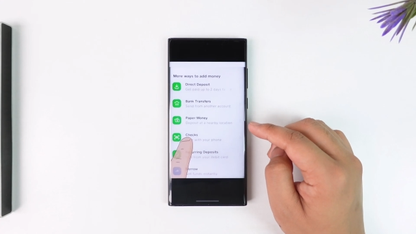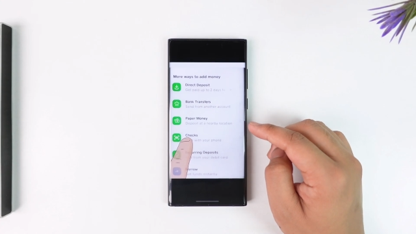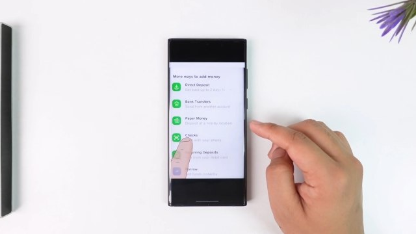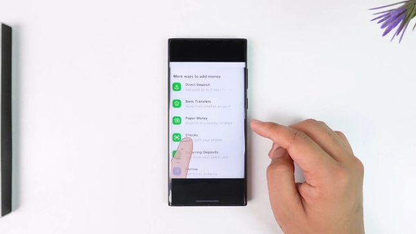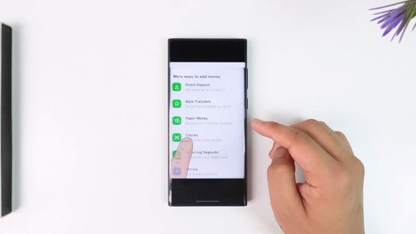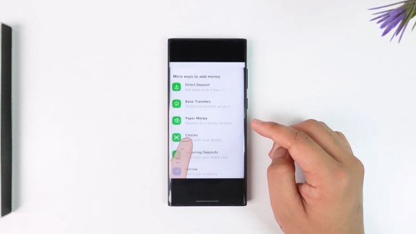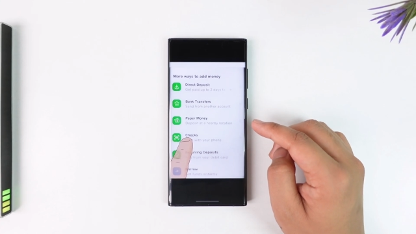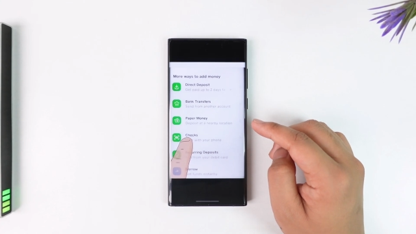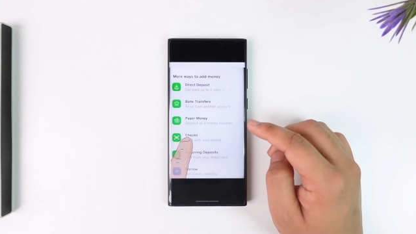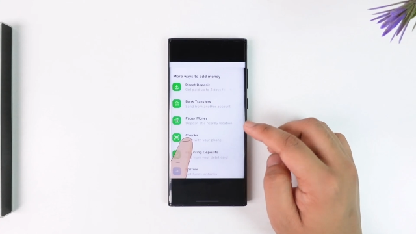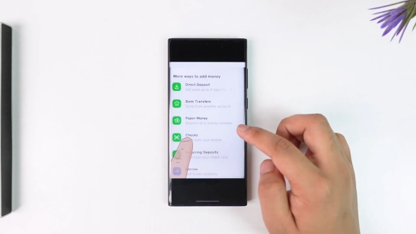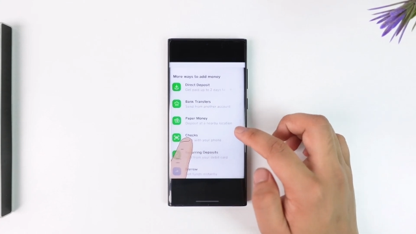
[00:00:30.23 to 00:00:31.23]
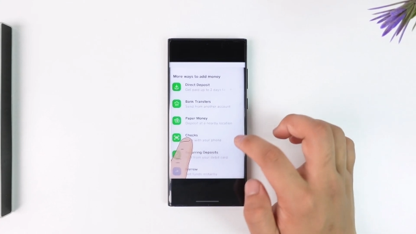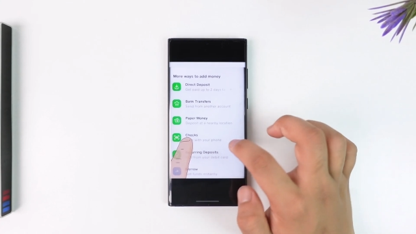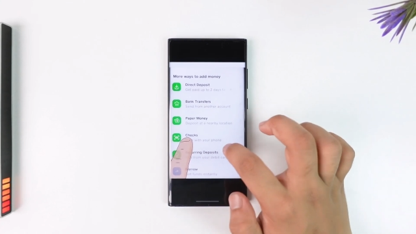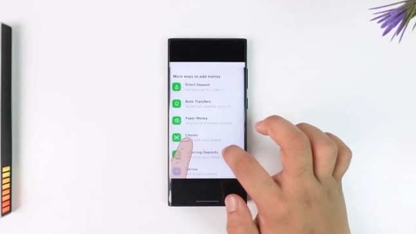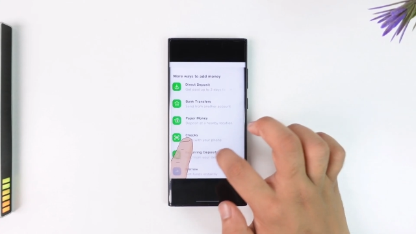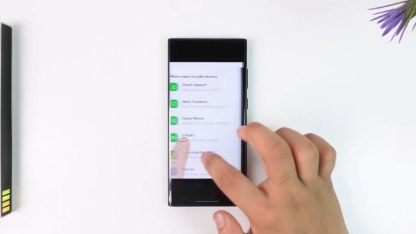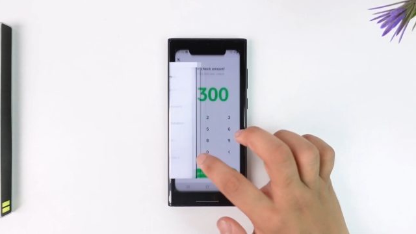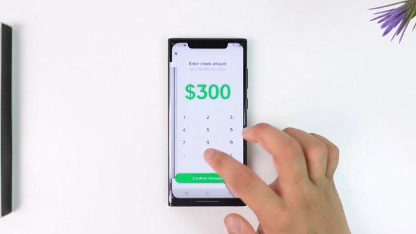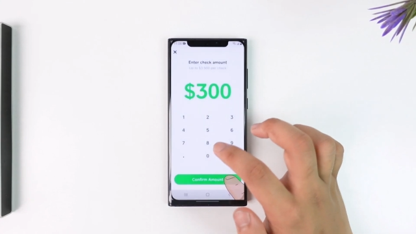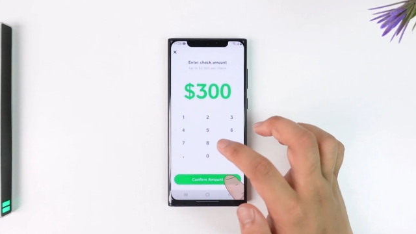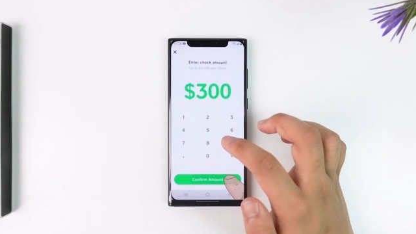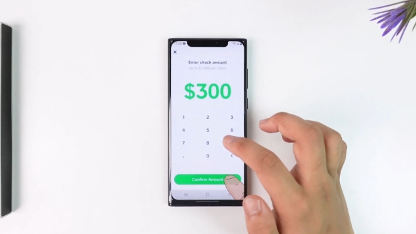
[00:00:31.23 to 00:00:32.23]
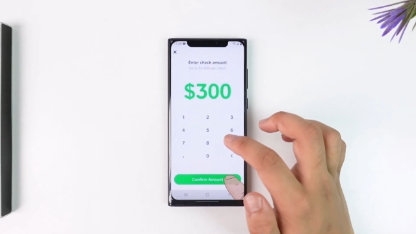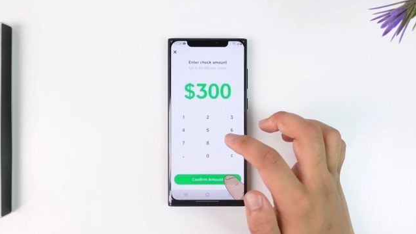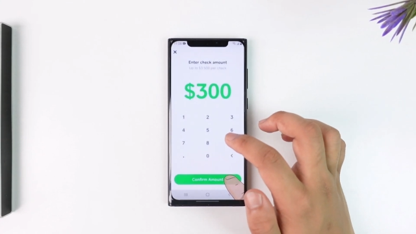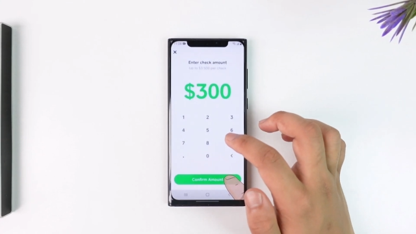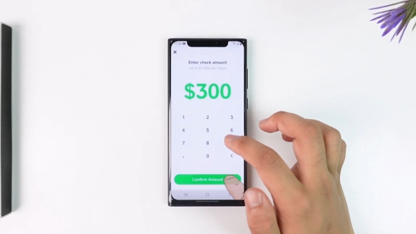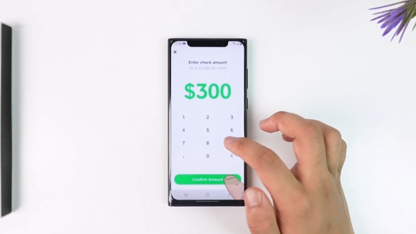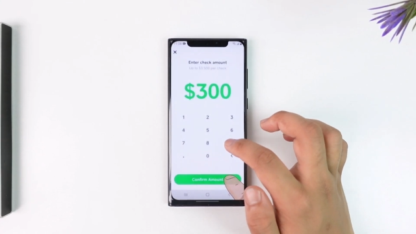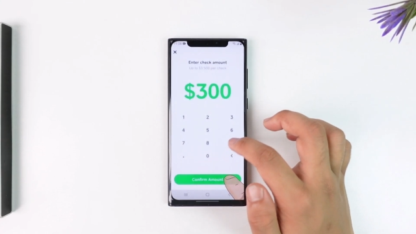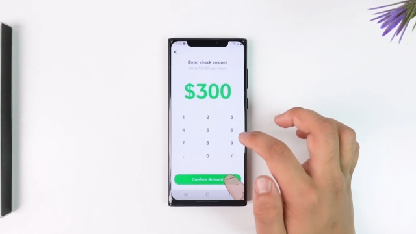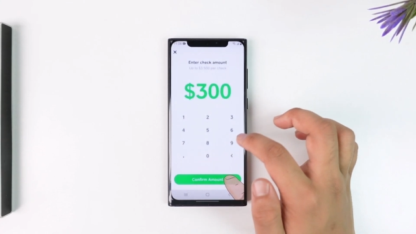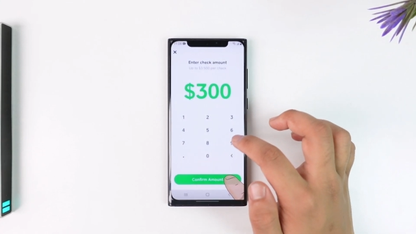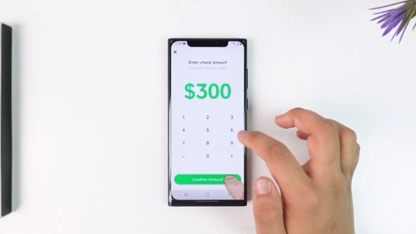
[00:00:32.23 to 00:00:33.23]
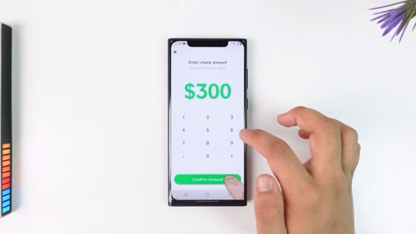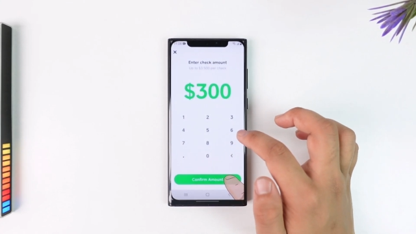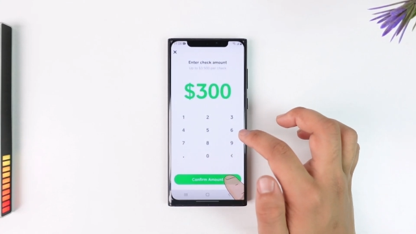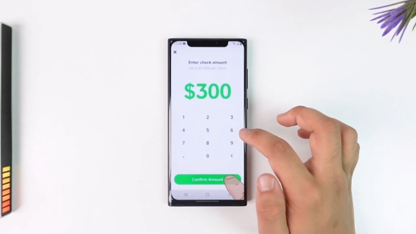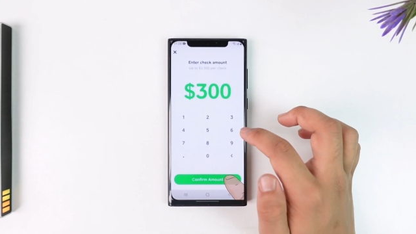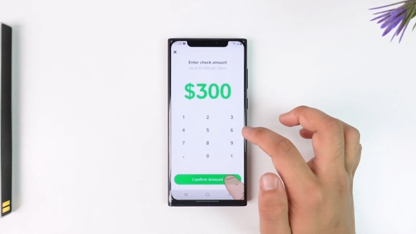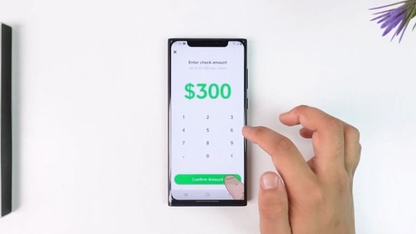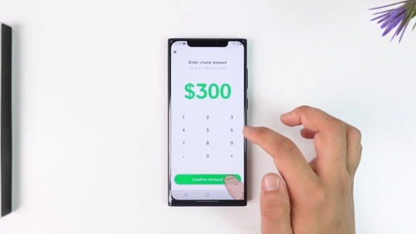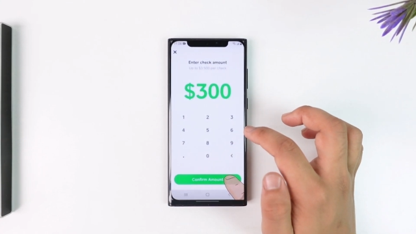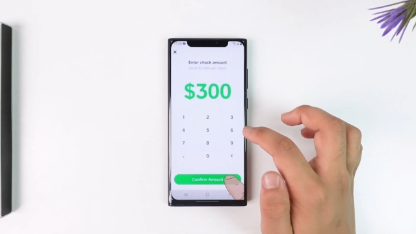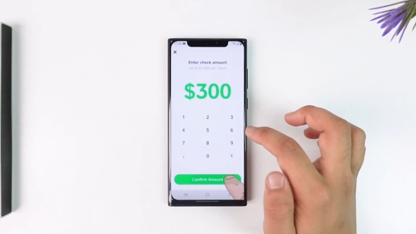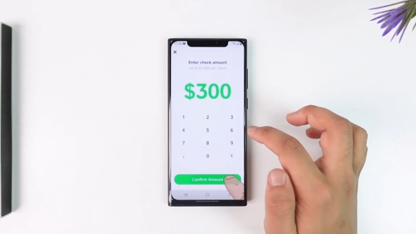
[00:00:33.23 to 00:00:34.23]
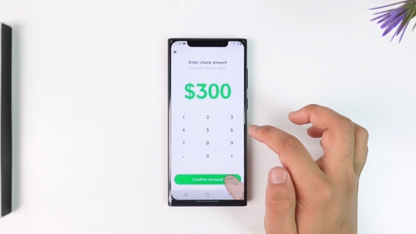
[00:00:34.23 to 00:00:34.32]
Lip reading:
Nobody's mouth can be seen.